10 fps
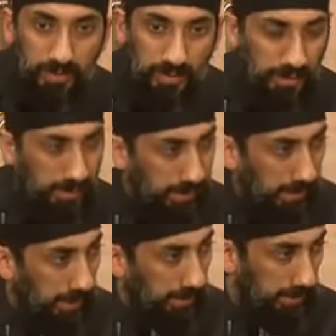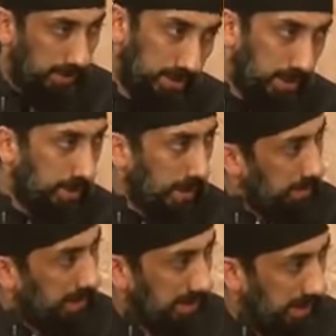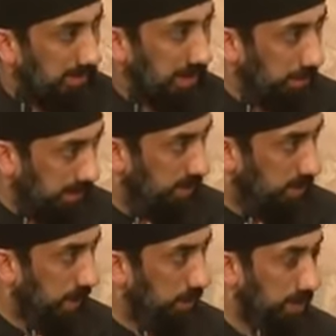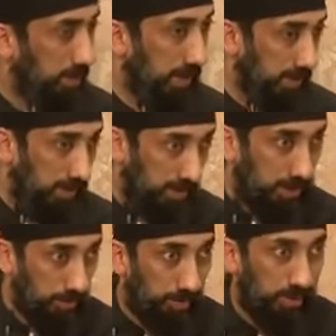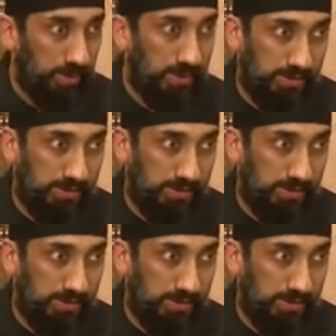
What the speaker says: Now, this is going to take about 7-8 minutes, bear with me, and this is an important